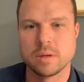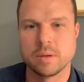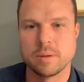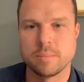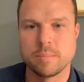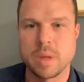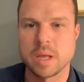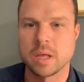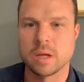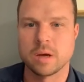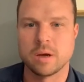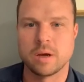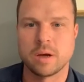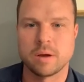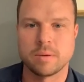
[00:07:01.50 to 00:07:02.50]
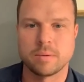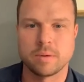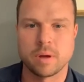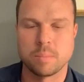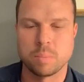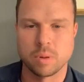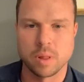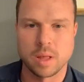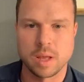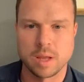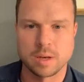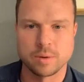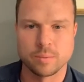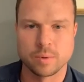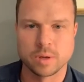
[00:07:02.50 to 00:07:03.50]
making a, a, a,
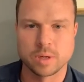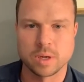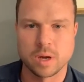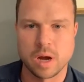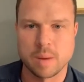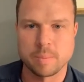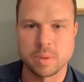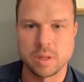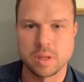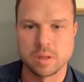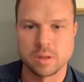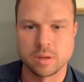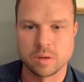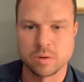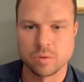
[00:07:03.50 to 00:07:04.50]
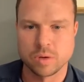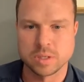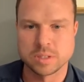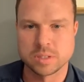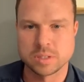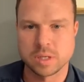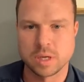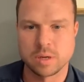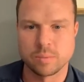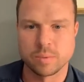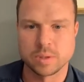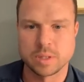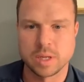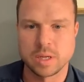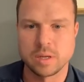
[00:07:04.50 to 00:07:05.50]
plan. We're gonna copy Chris and
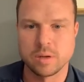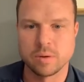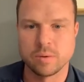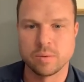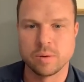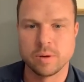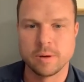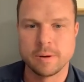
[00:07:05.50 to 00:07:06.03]
what they do,